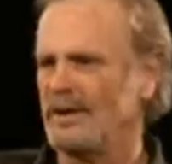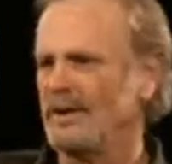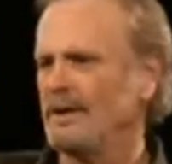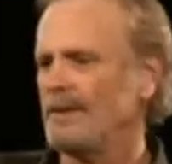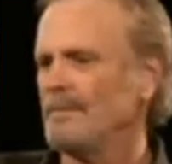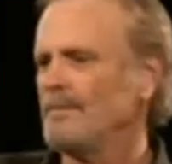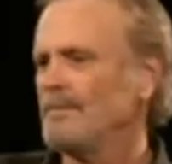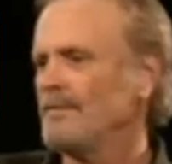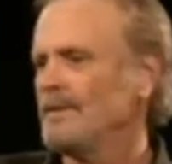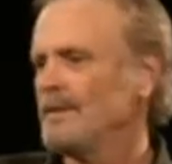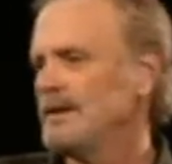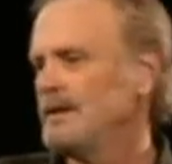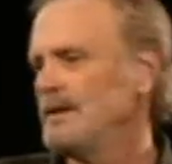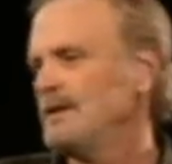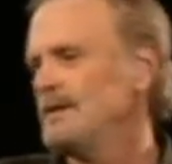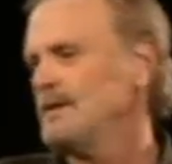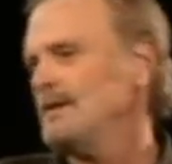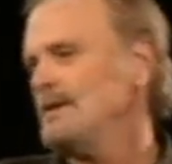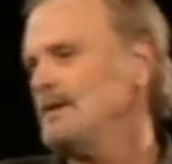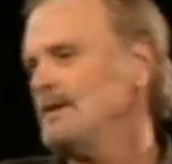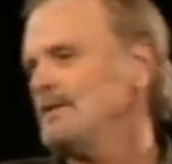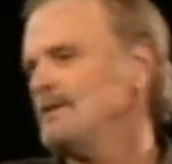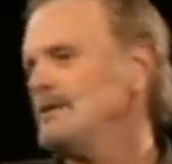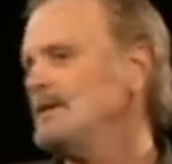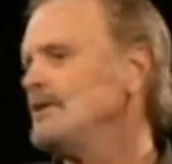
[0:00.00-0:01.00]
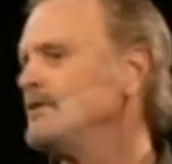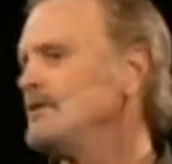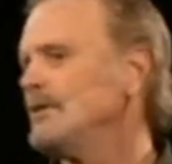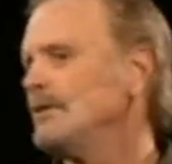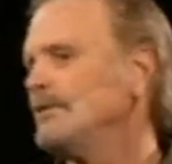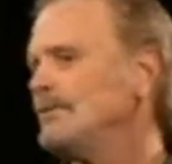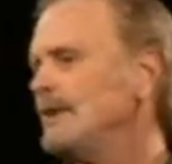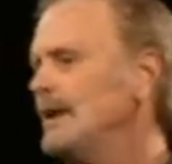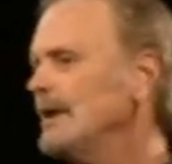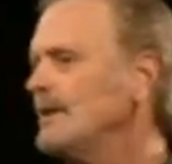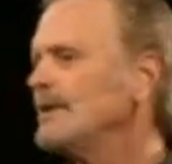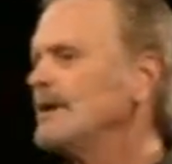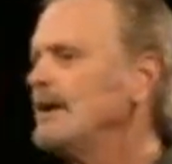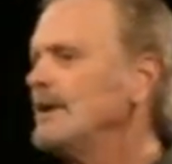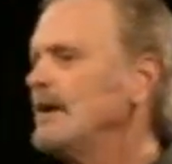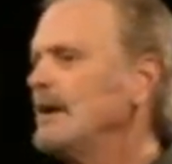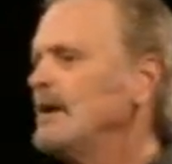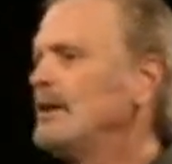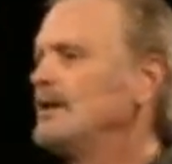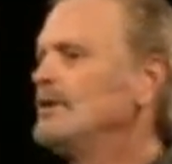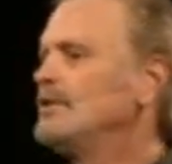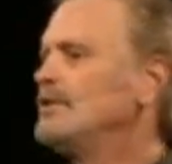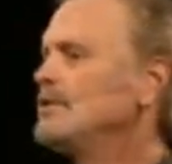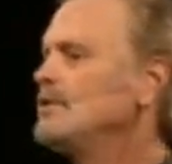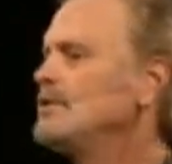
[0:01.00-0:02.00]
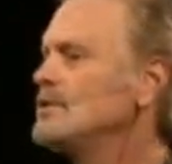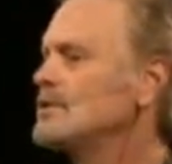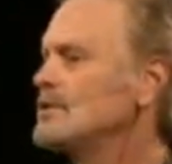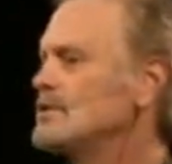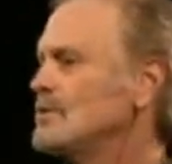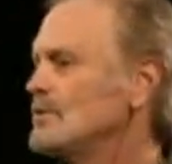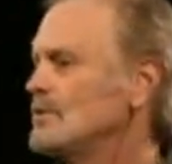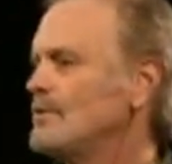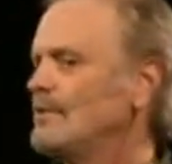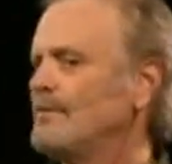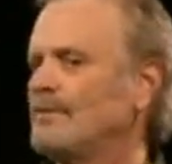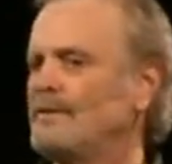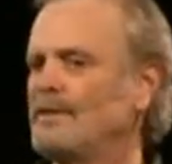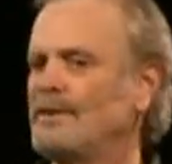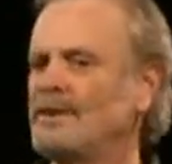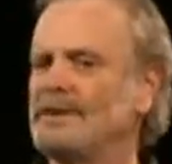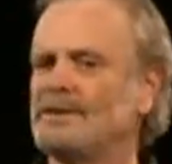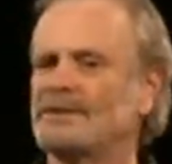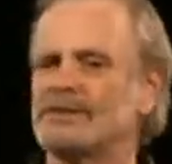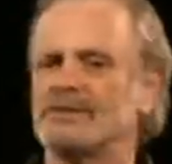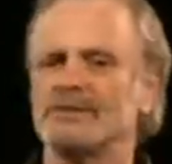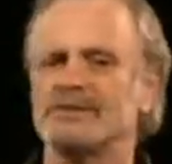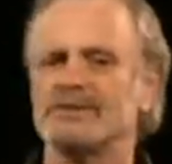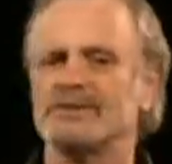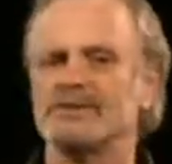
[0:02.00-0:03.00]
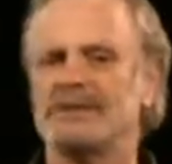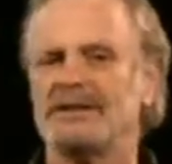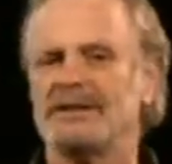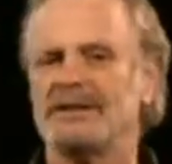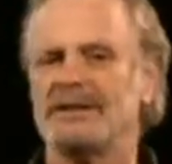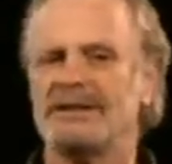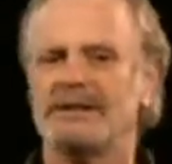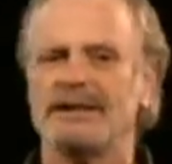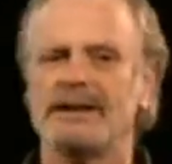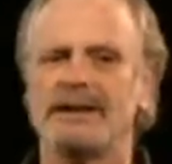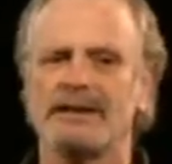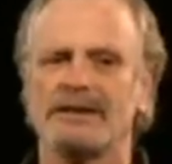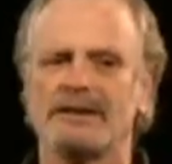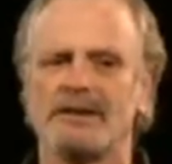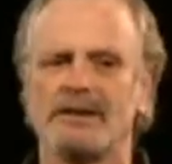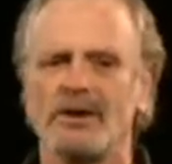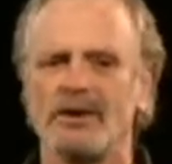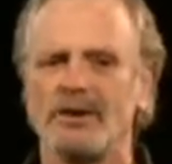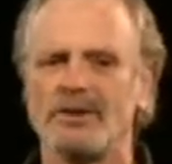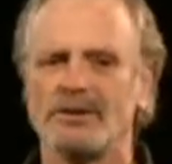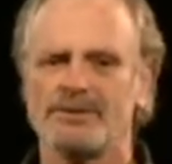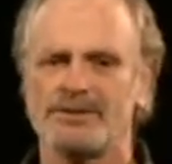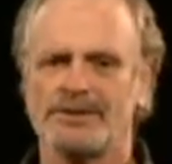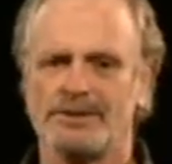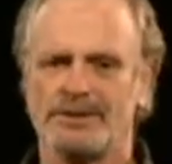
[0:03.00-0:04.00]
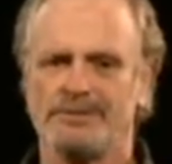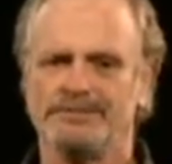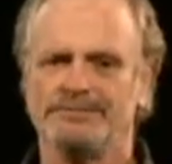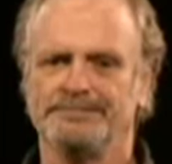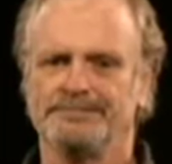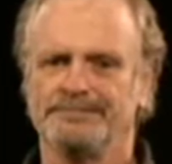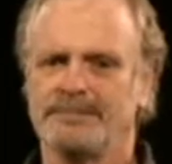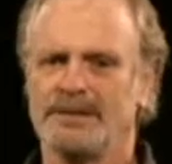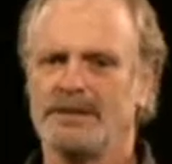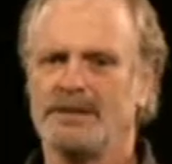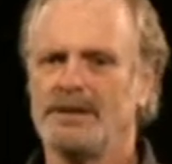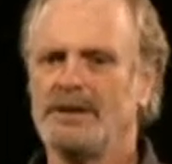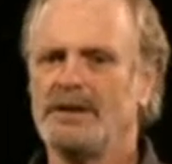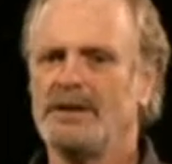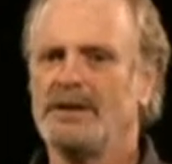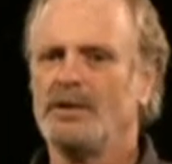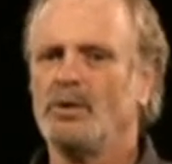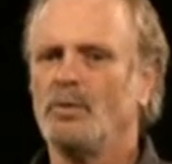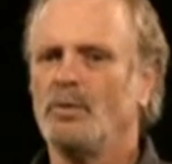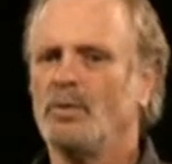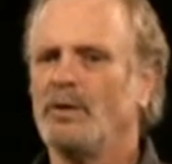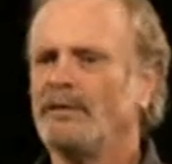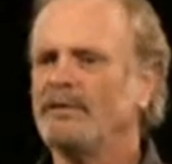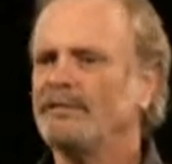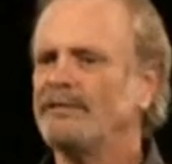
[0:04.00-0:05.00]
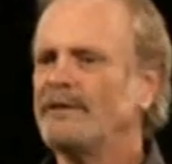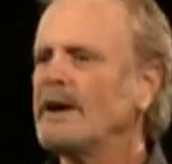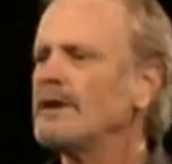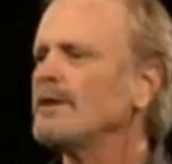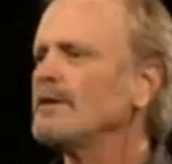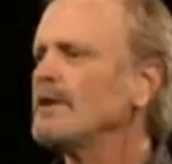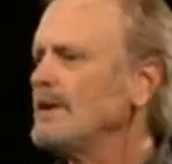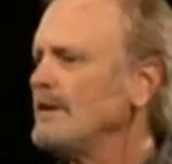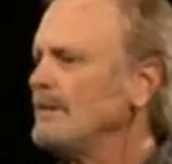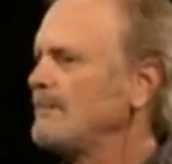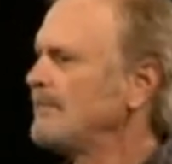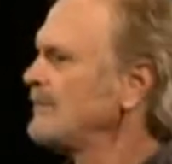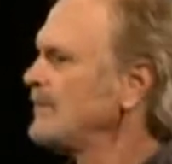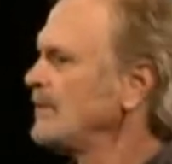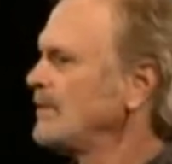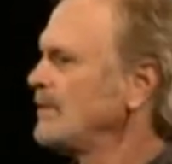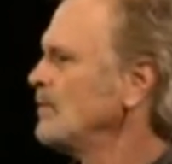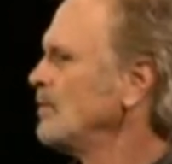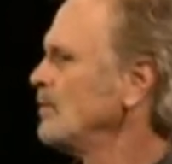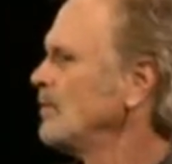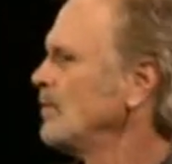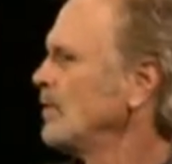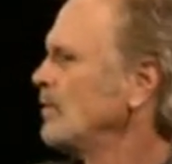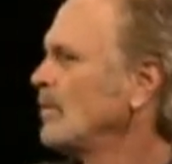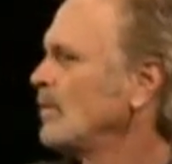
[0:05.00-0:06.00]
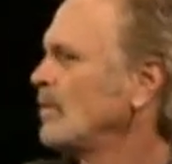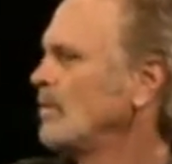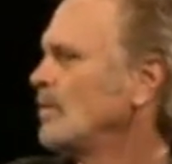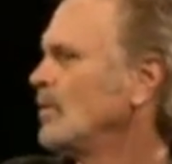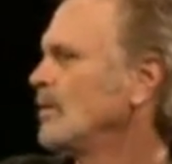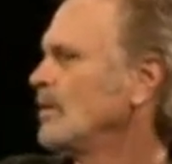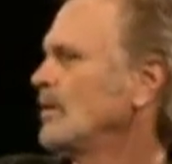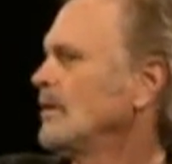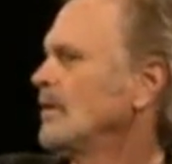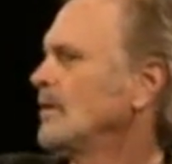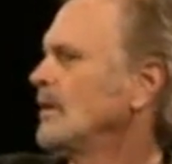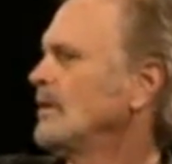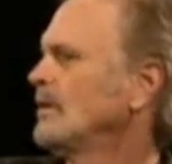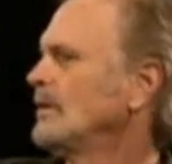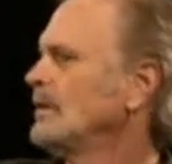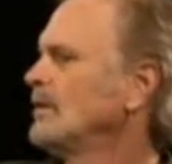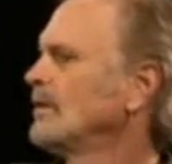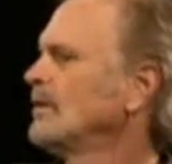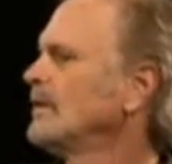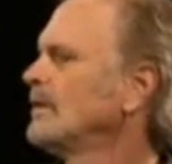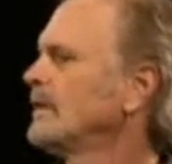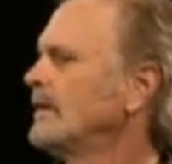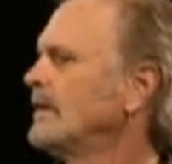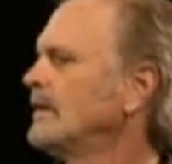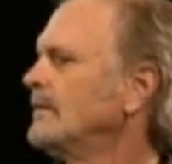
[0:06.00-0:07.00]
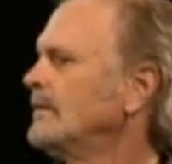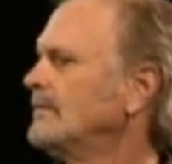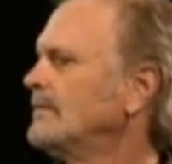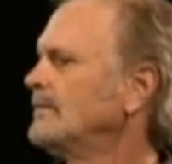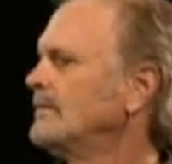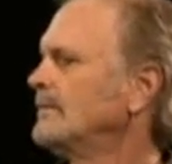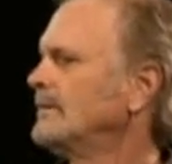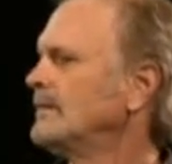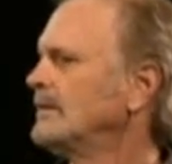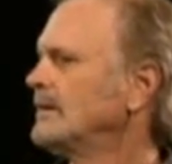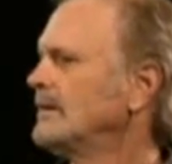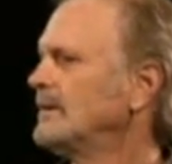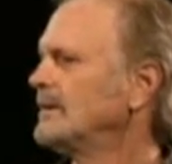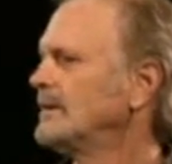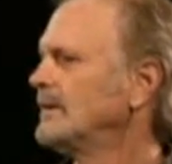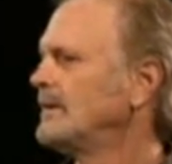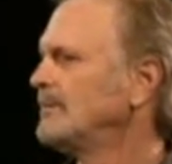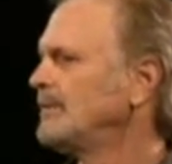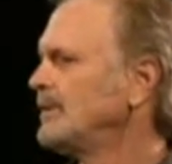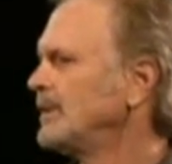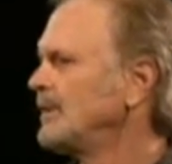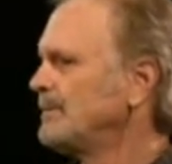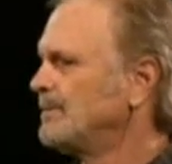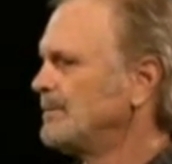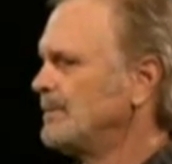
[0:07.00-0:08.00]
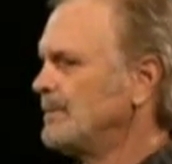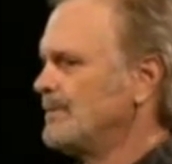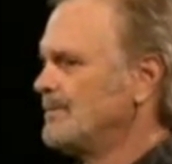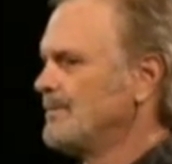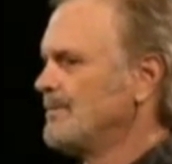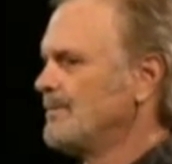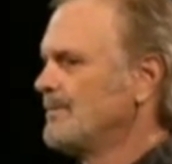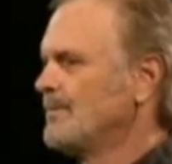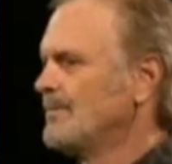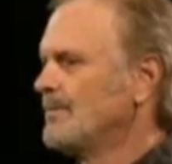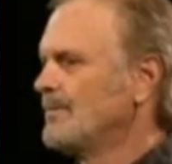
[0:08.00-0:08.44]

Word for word: well, these are very unusual features in that culture where very few were, were uh, learned uh, people.